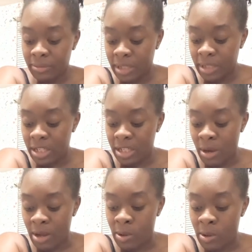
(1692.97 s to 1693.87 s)
It is way
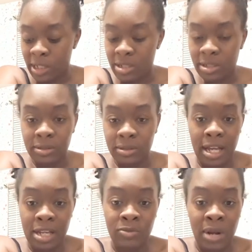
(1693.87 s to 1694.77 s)
more personal. Like,
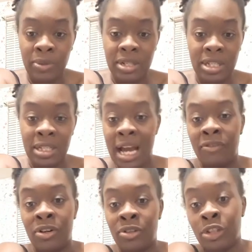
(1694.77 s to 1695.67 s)
because when I put this live
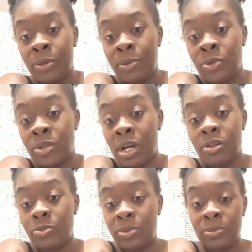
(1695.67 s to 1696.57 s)
on, all the people who
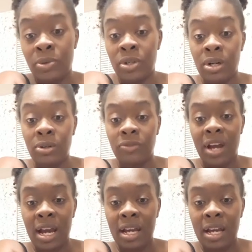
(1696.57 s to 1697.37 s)
knows, people are notified.